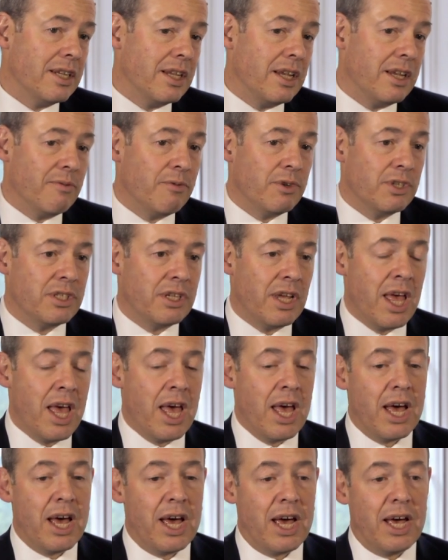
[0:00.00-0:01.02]
It was
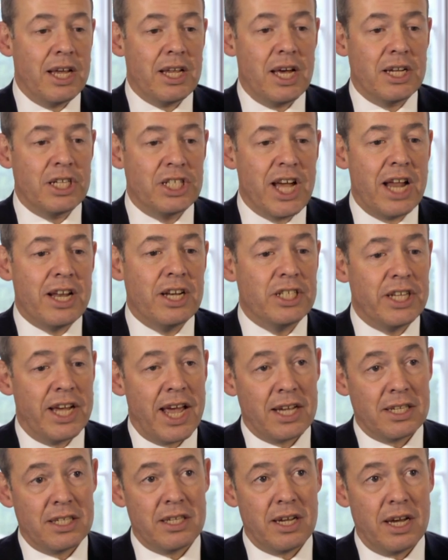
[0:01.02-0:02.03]
a challenging
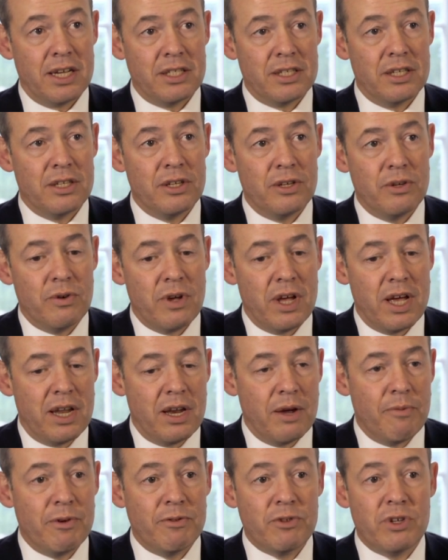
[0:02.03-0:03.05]
exercise to do,
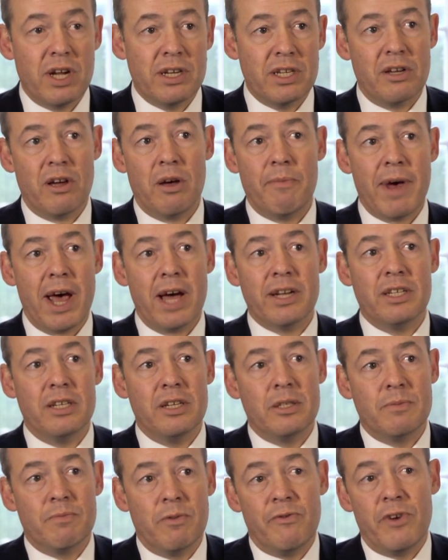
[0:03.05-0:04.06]
and we tried to go about it
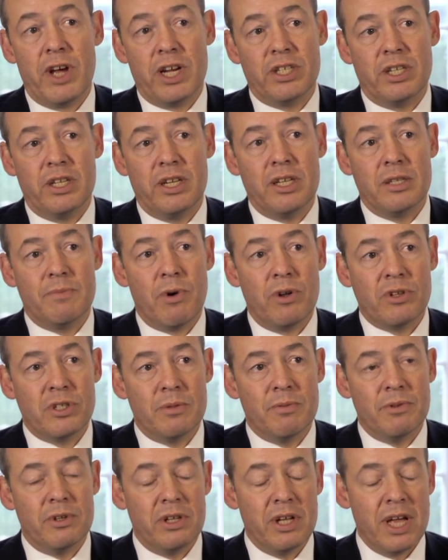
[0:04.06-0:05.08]
as professionally as
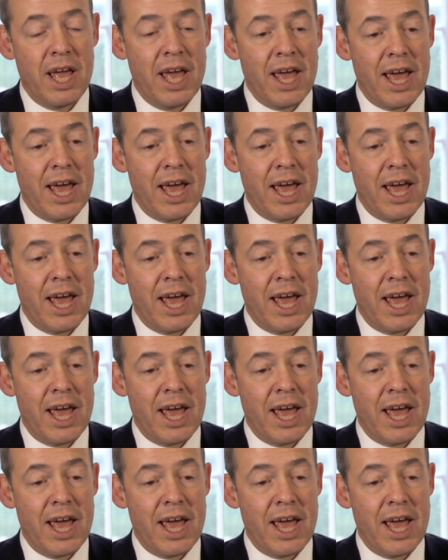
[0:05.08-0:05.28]
possible.